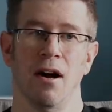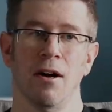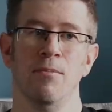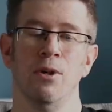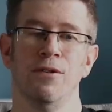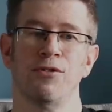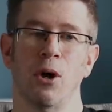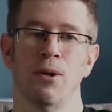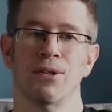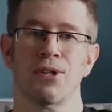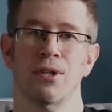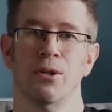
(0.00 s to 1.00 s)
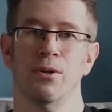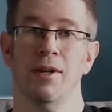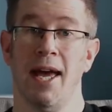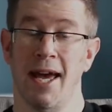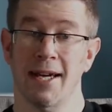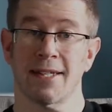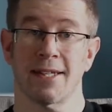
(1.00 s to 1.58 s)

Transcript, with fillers: I moved on to air